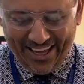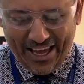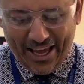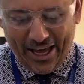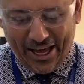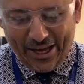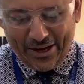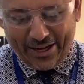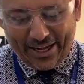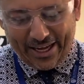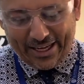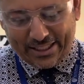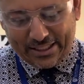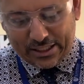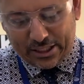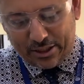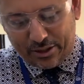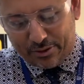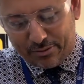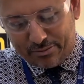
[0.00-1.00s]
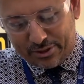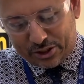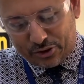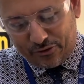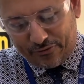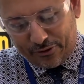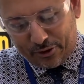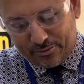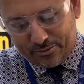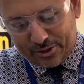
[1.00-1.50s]
Okay, so mystery
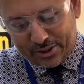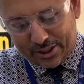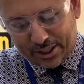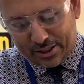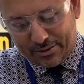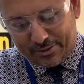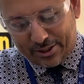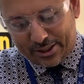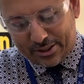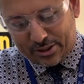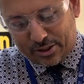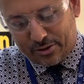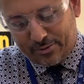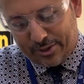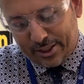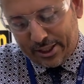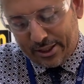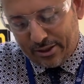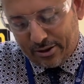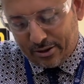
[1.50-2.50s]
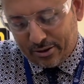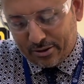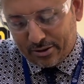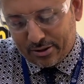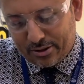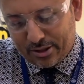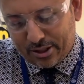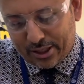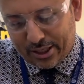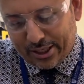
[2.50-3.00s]
filmer is going to be zooming in on
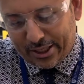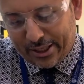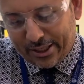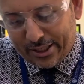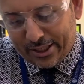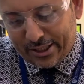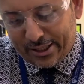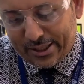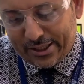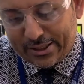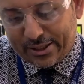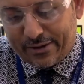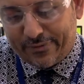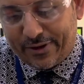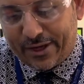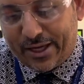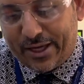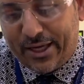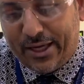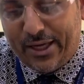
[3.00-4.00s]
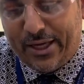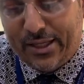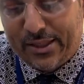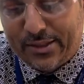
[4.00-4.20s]
this over here.